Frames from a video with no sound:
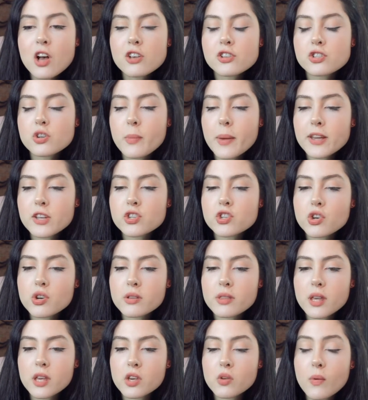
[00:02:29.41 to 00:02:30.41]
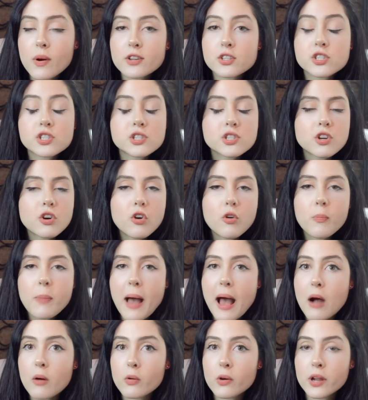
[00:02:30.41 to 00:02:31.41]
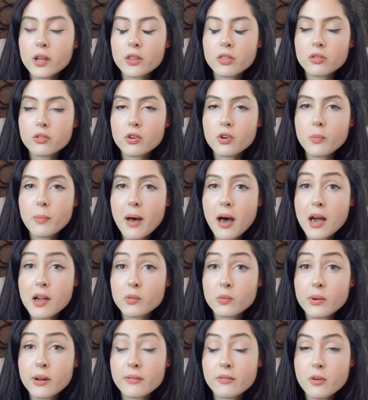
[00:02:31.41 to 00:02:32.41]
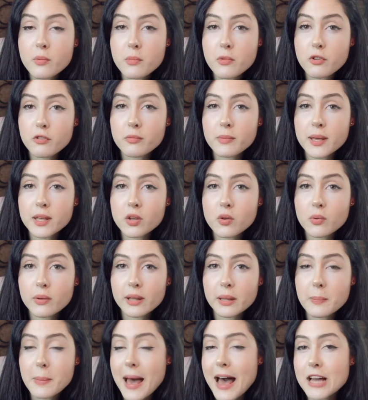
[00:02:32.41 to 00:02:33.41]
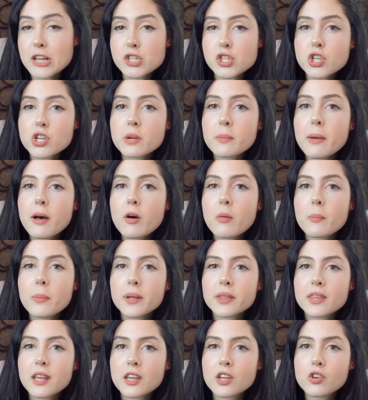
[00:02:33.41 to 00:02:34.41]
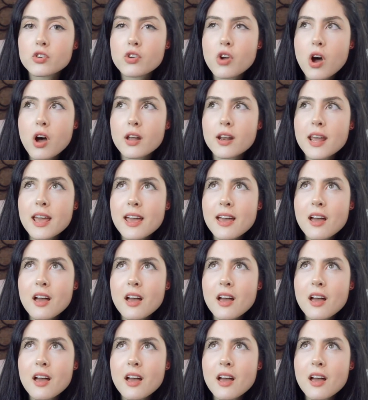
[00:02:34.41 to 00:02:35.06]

So make sure that you are still powering through behind whatever movement you're really passionate about, but that you're not